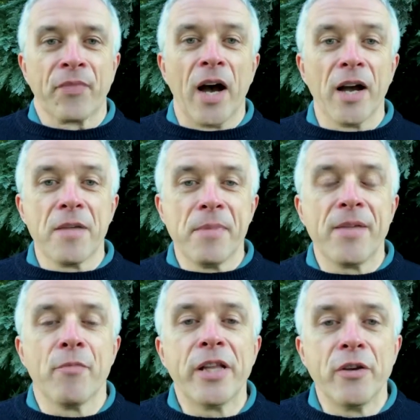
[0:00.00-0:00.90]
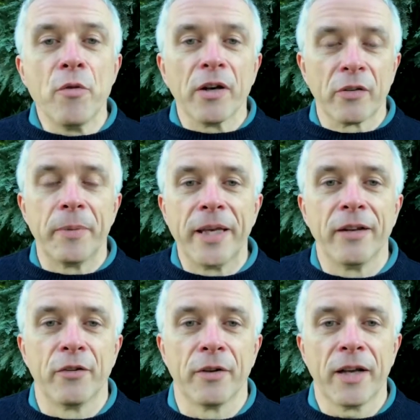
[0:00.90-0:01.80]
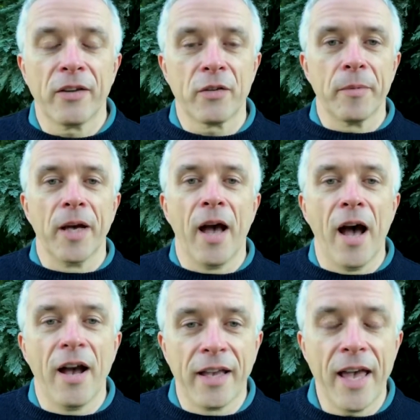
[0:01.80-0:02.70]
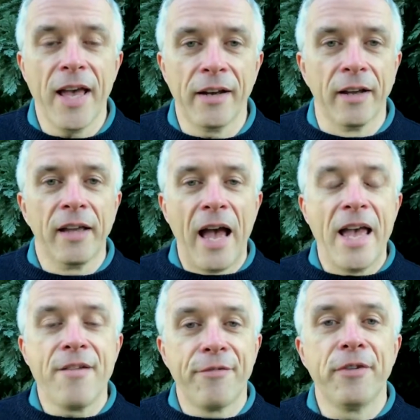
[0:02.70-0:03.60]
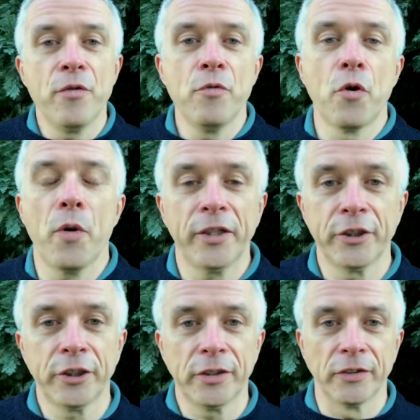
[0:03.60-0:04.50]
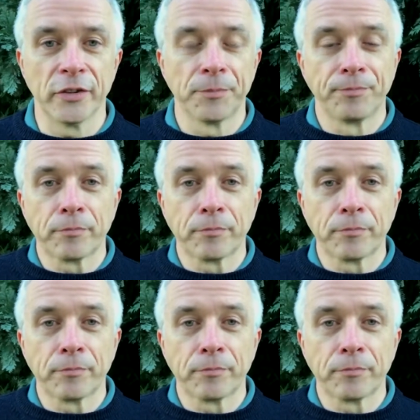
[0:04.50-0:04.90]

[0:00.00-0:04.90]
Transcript: I mean, when you are speaking to a customer, again, a few questions.